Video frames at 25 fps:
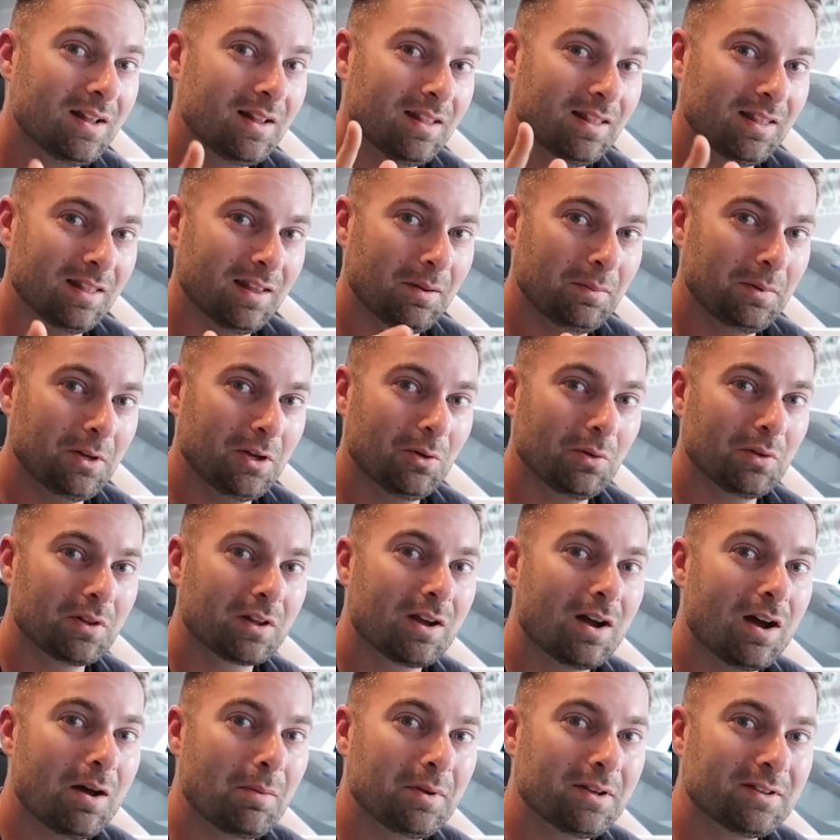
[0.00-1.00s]
Let me know in the
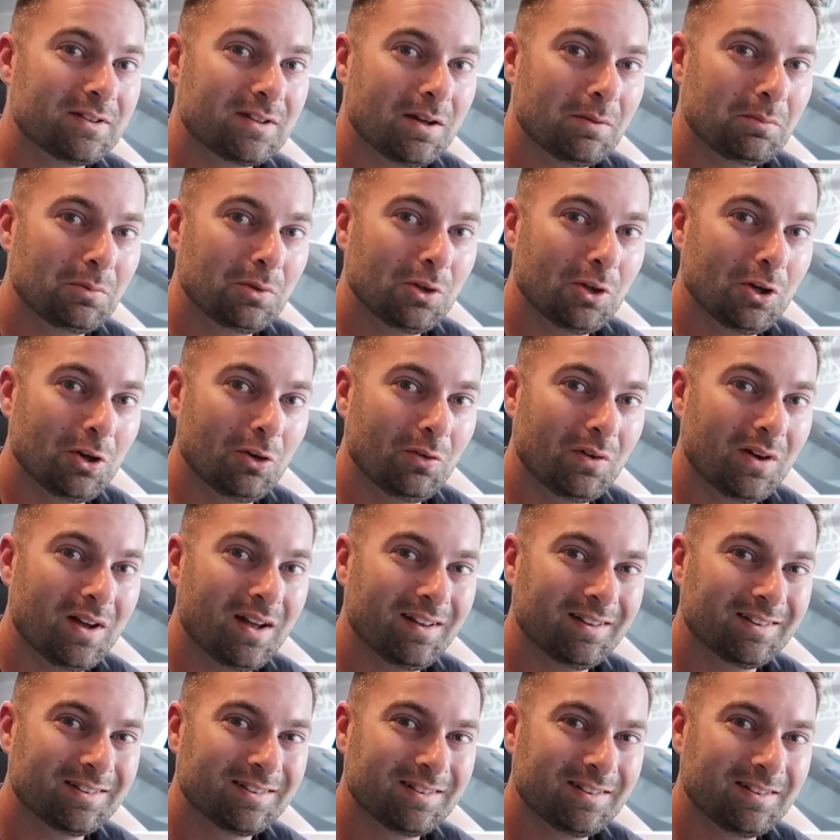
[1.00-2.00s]
comments down below.
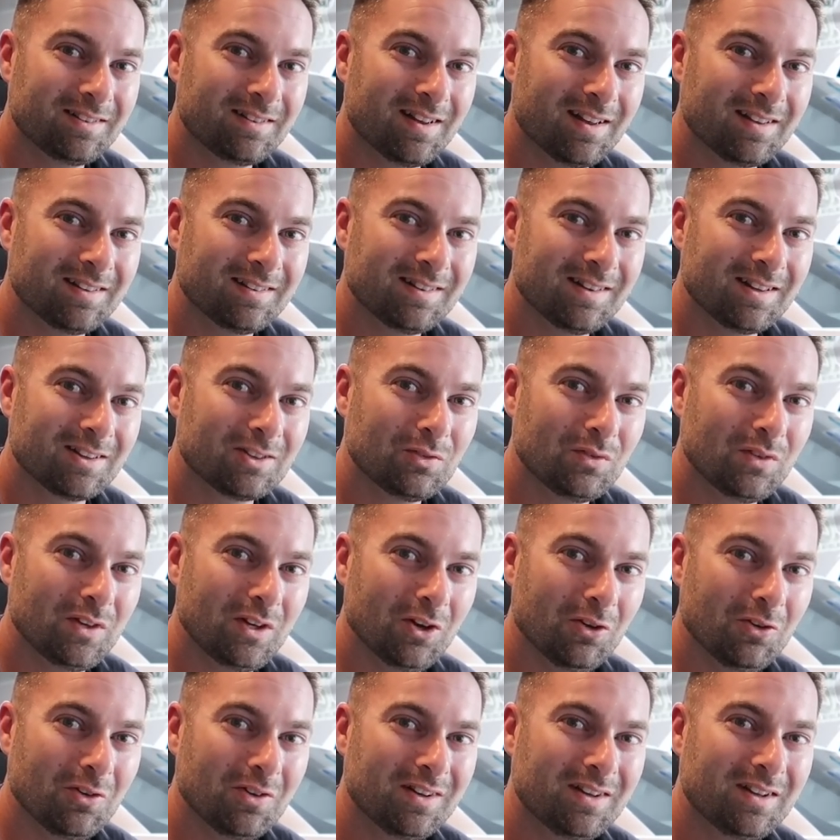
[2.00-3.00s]
I'll see you guys in the next
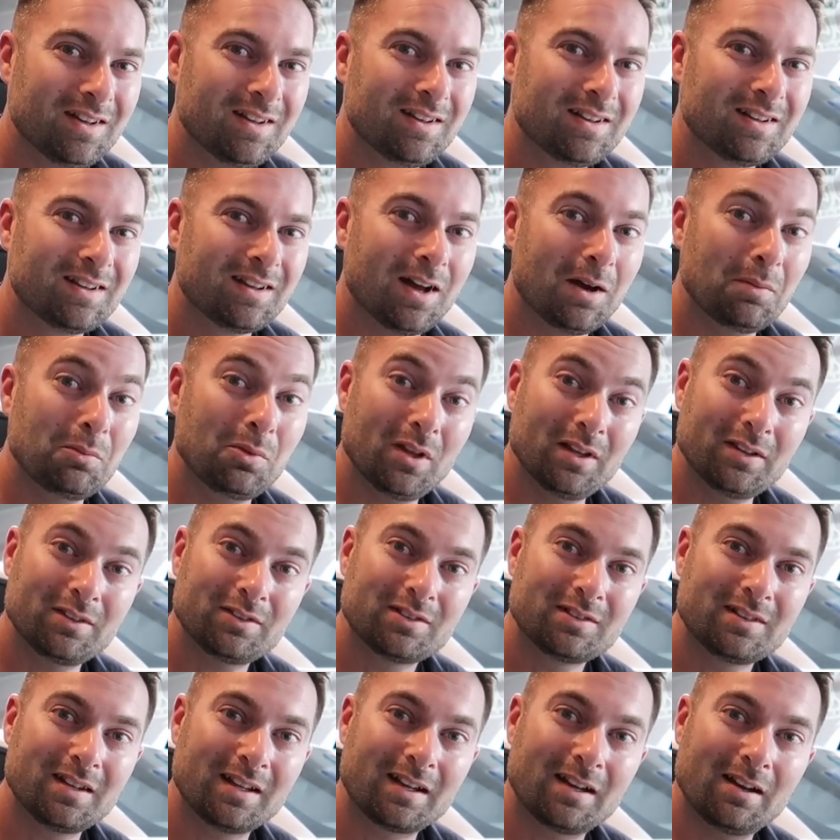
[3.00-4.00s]
video. God
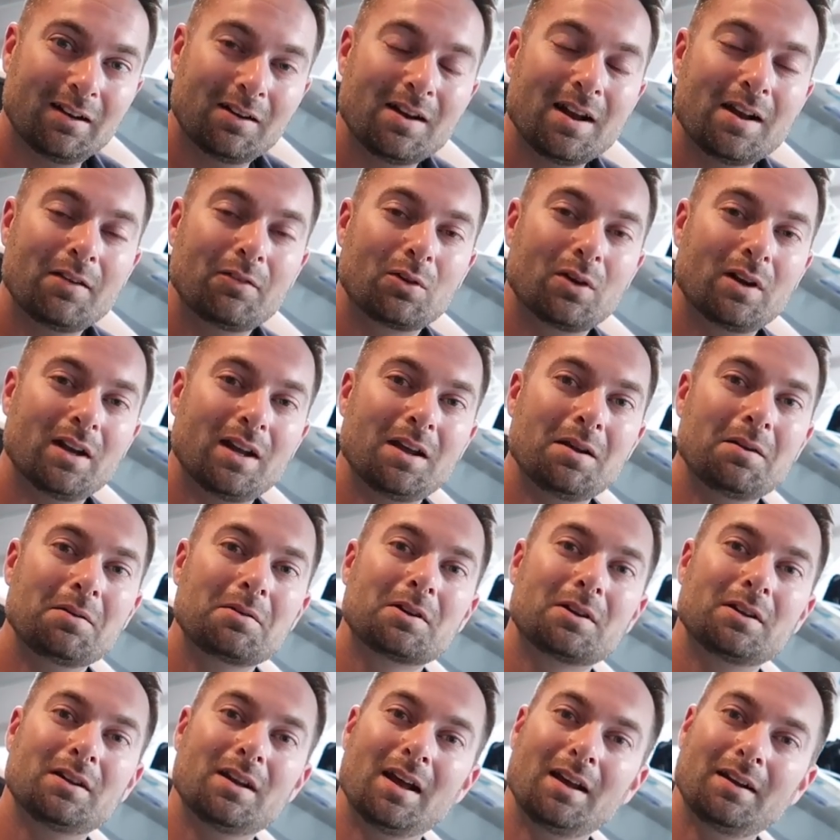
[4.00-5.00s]
bless. Take care. Have a great day.
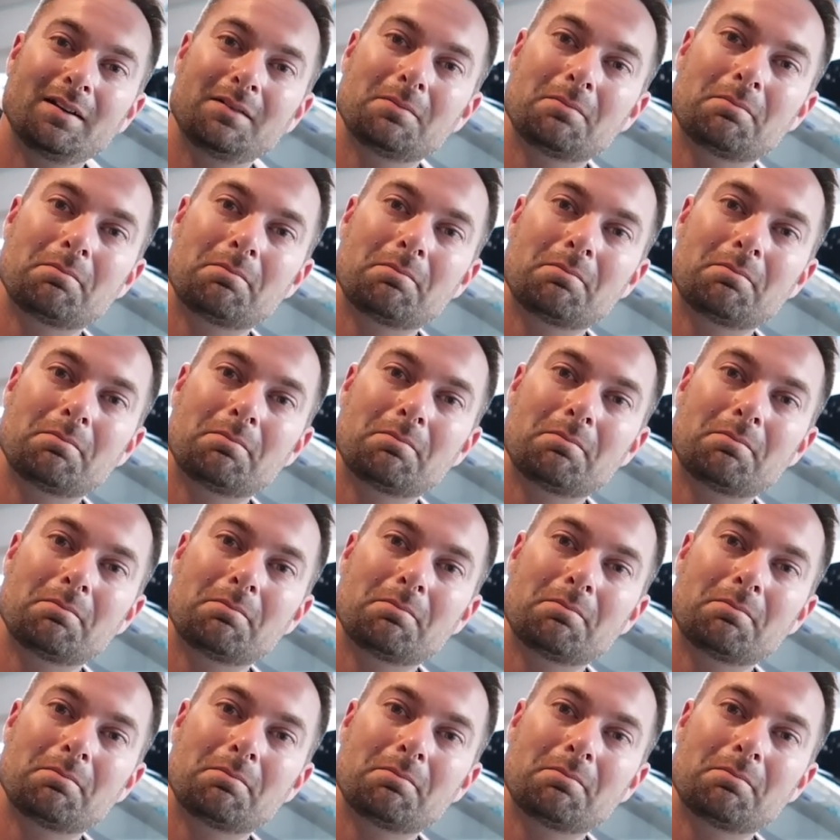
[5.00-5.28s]
Good night.